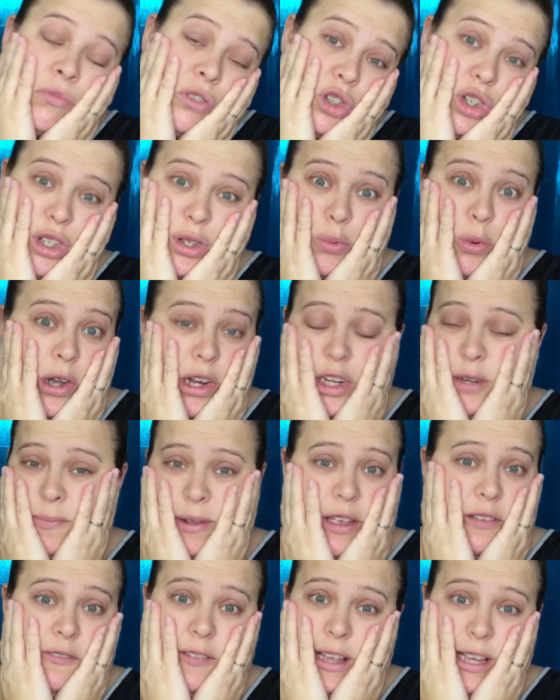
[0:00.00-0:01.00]
just washed
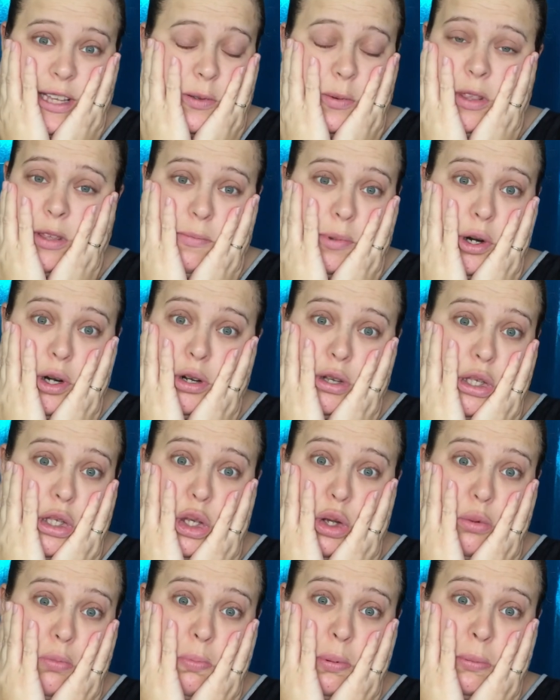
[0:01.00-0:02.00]
my face with a bar of
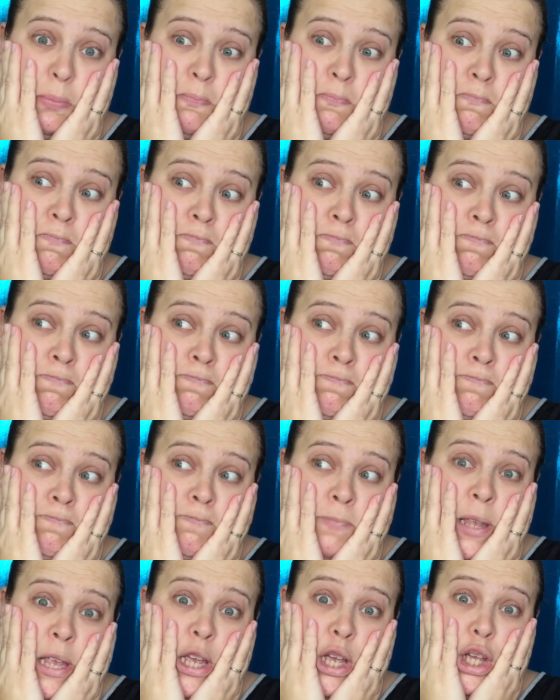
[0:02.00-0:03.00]
soap.
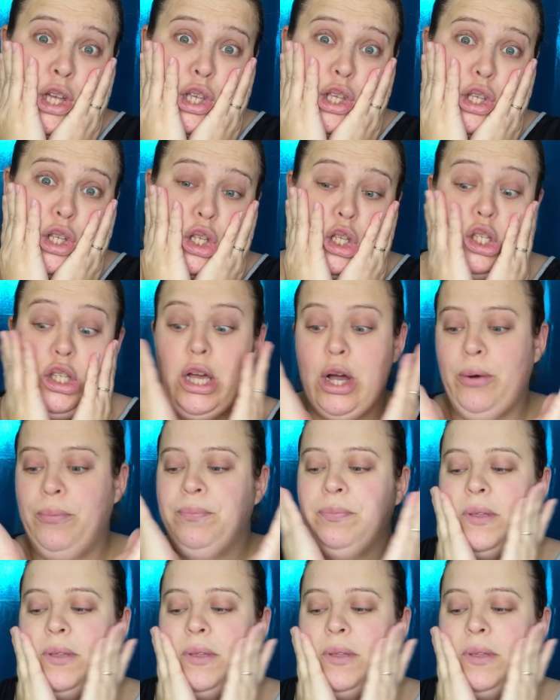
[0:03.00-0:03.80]
So,